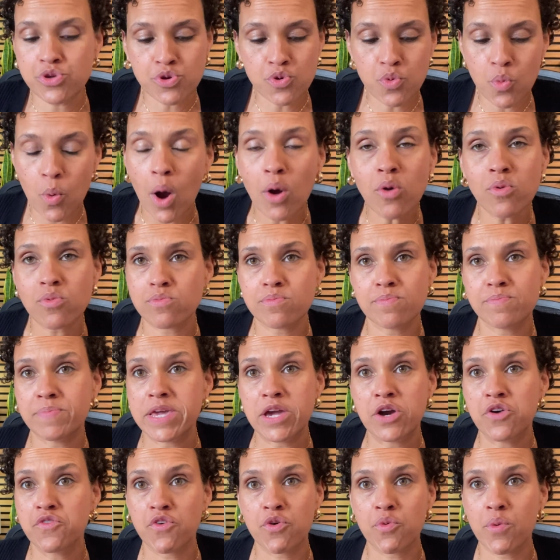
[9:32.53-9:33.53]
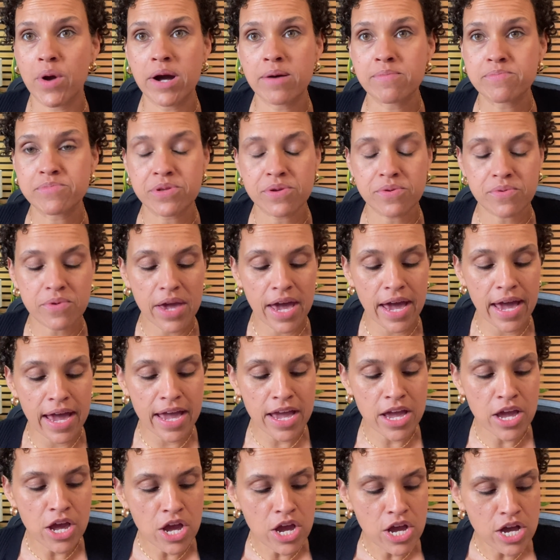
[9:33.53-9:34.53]
won't be overwhelmed.
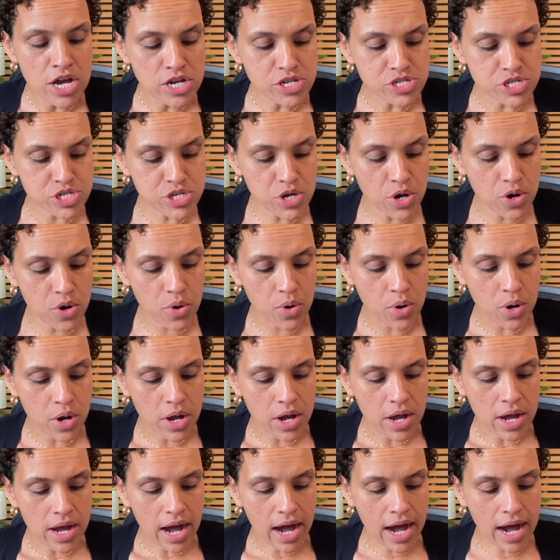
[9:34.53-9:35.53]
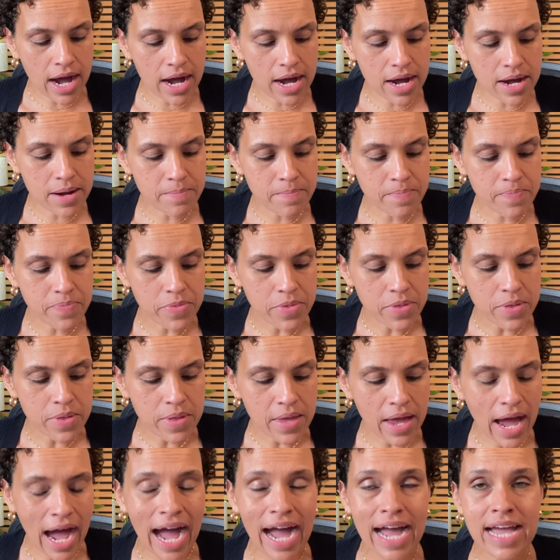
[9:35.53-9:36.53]
Okay. So,
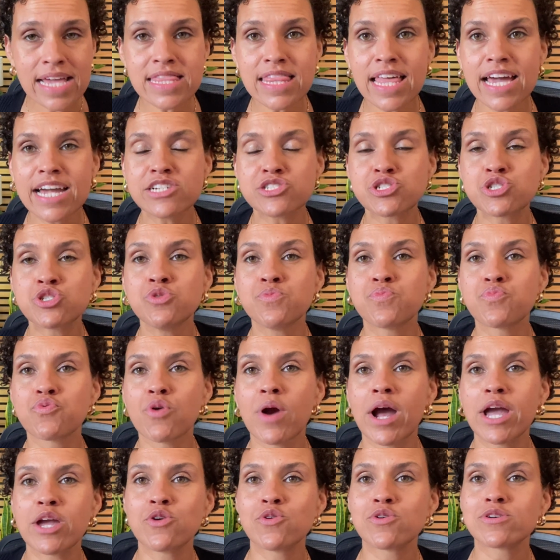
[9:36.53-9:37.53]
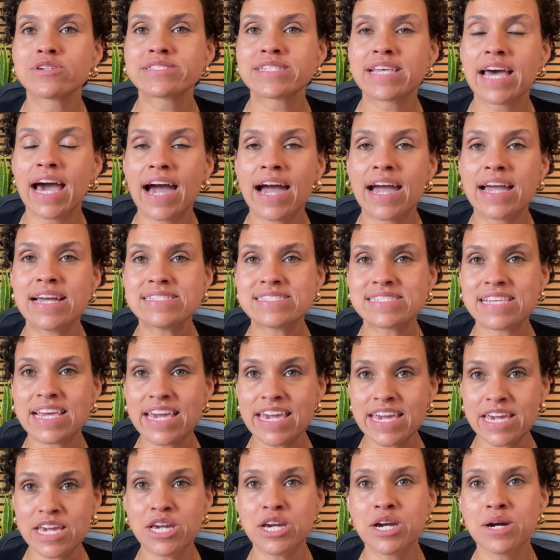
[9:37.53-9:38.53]
I like to prioritize
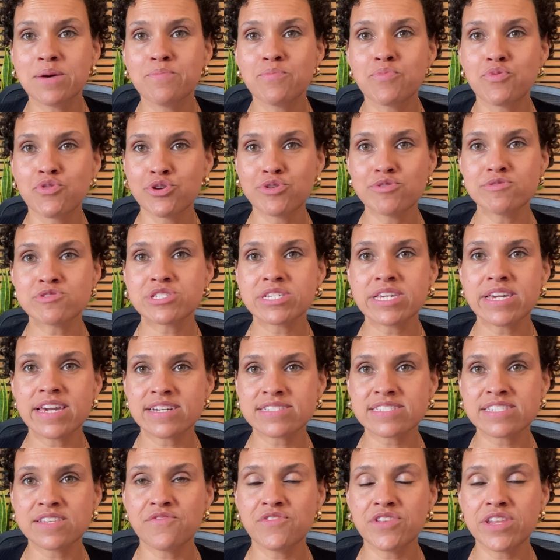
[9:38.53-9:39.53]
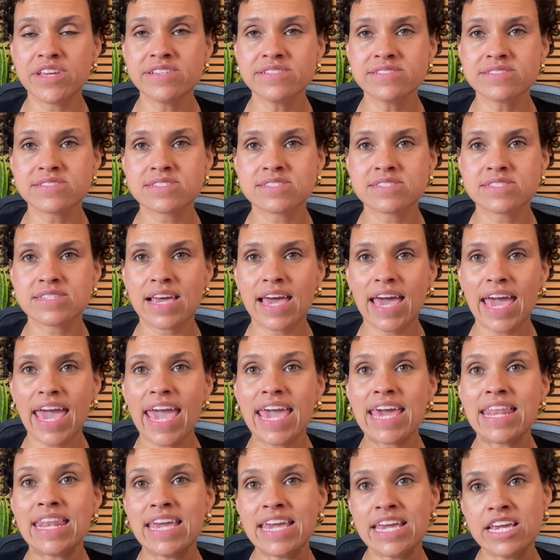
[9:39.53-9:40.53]
income producing activities
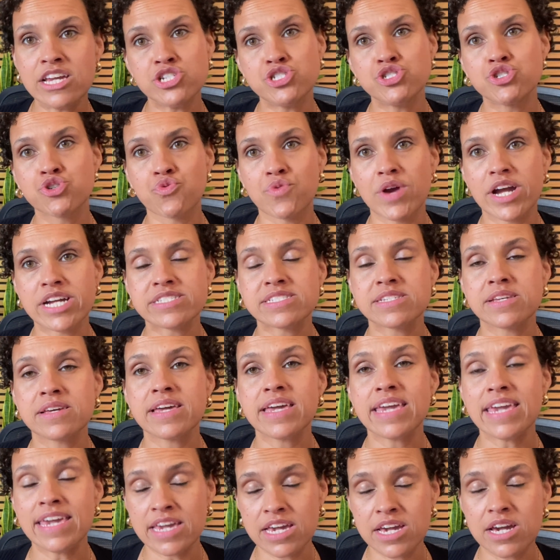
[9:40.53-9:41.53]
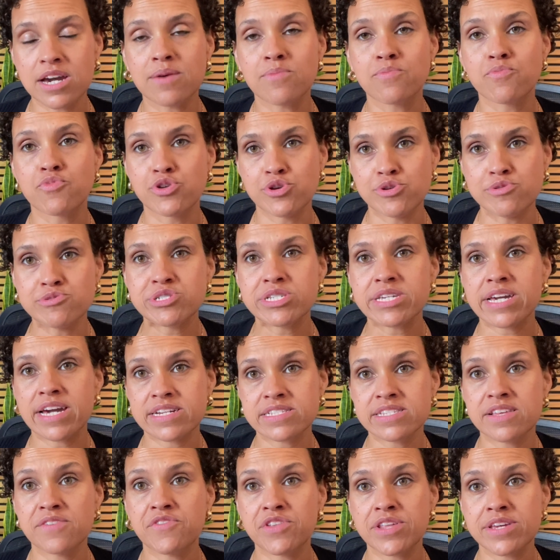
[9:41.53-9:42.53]
and indirect income producing
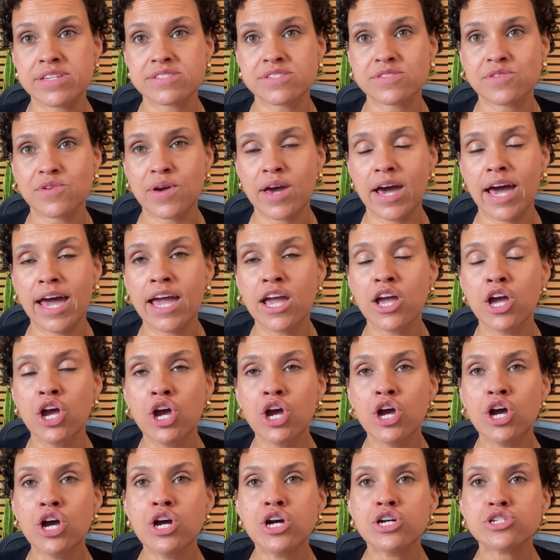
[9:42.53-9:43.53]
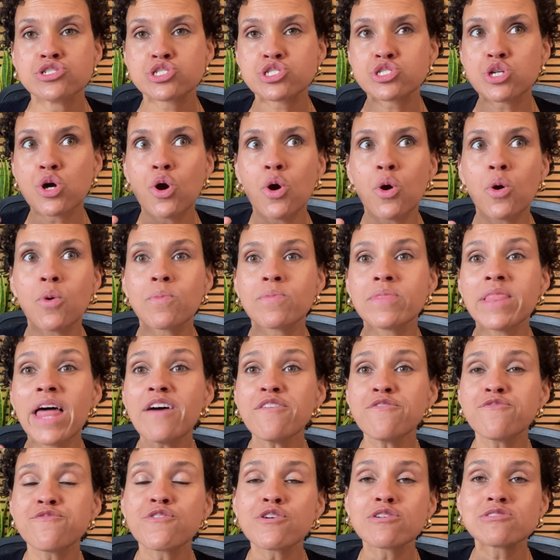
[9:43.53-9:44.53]
activities. Okay. So
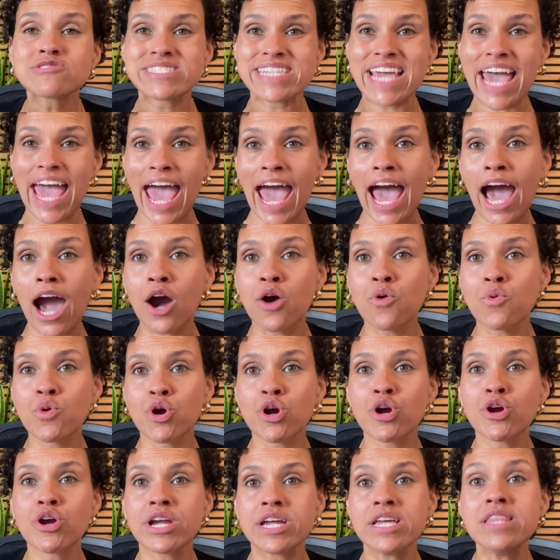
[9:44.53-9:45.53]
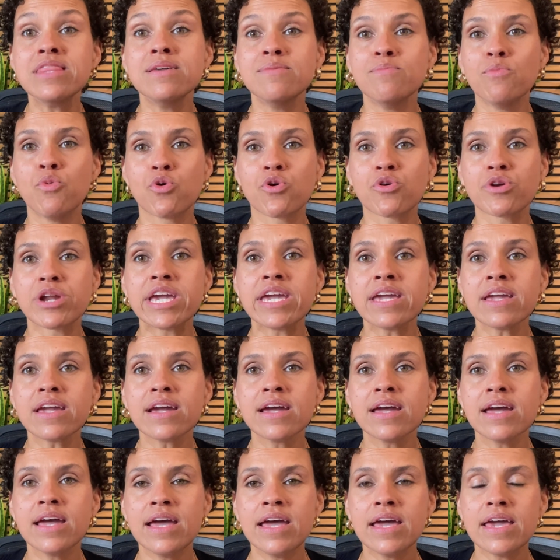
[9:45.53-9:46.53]
that first hour in the
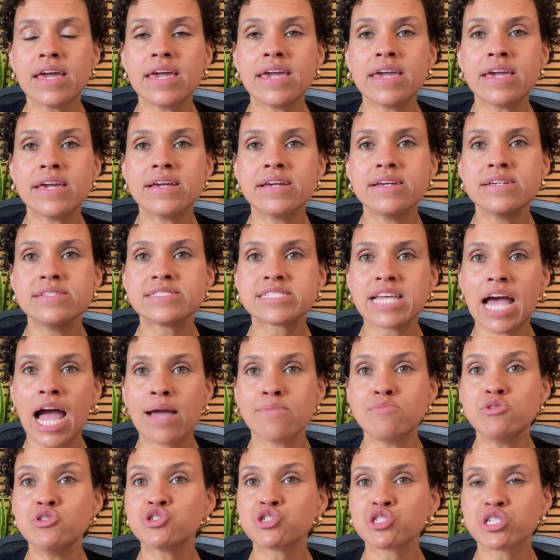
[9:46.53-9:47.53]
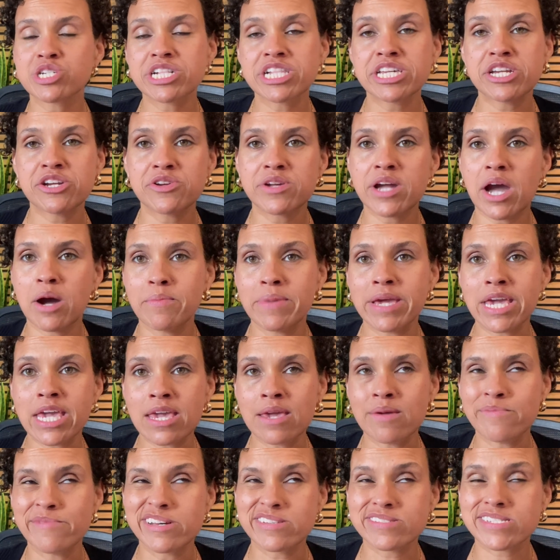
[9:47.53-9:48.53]
morning is, I'm usually clearing out my
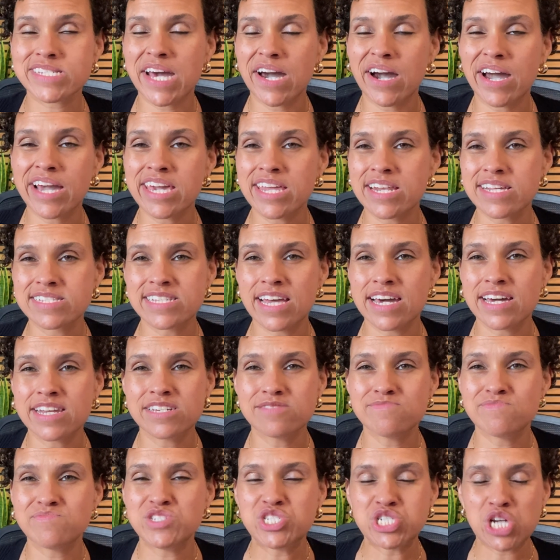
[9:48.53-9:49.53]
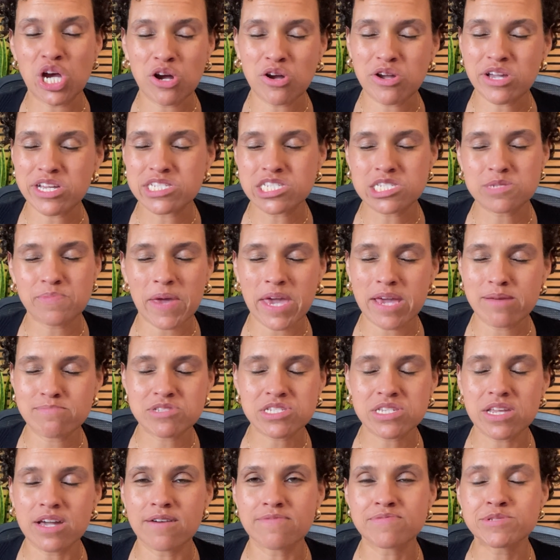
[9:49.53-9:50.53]
emails. Now I get a ton of junk and spam
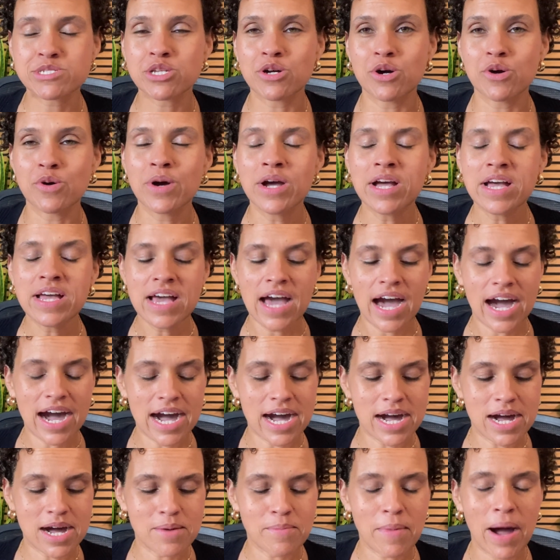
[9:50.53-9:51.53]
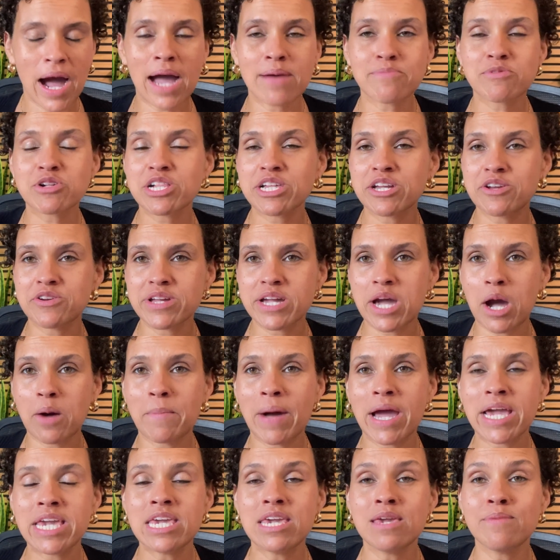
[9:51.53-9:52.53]
stuff. So I'm clearing out
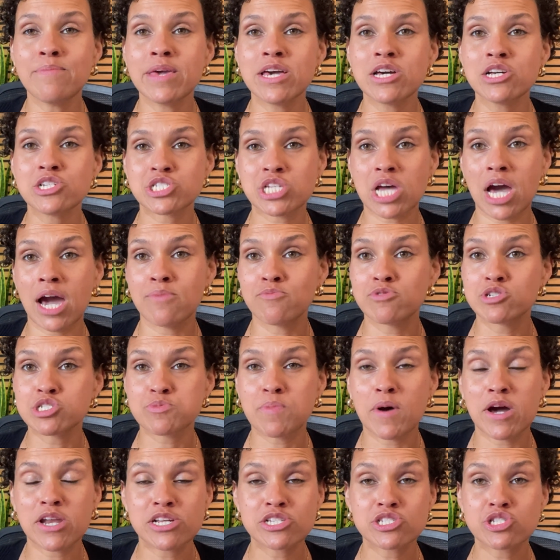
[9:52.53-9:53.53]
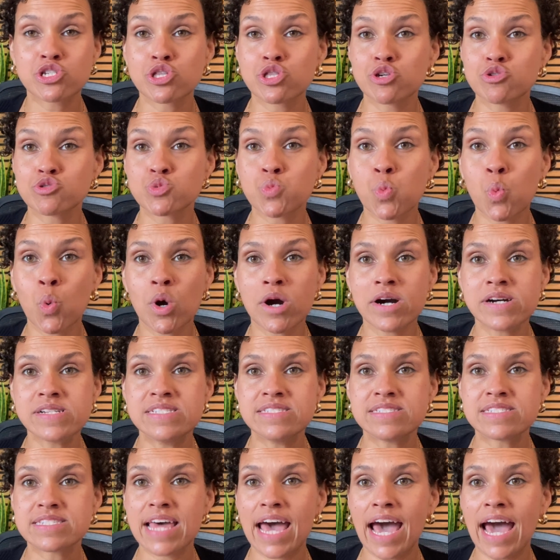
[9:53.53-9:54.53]
my emails. I'm responding to those
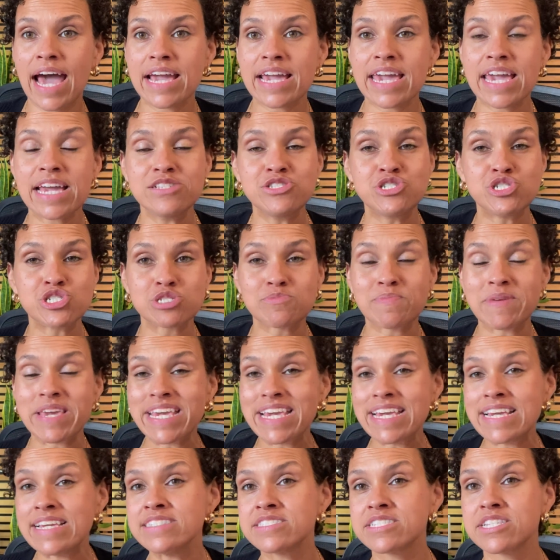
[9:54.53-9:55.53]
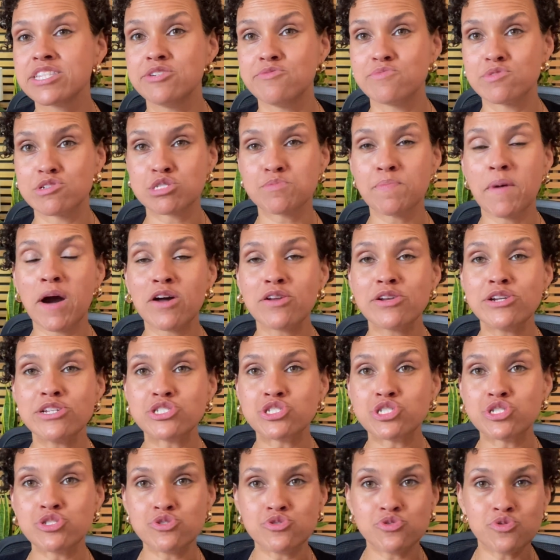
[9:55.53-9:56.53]
ones that can just be easily
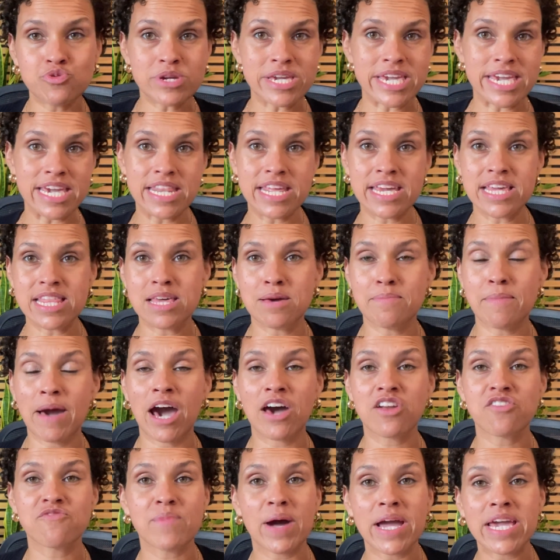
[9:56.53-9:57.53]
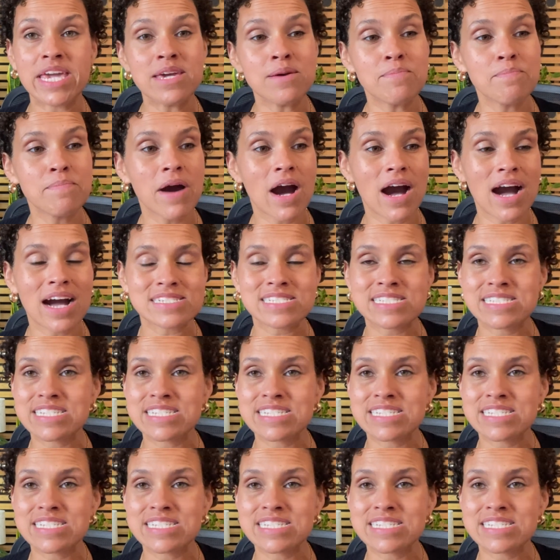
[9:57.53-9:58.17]
responded to, getting them out of my inbox,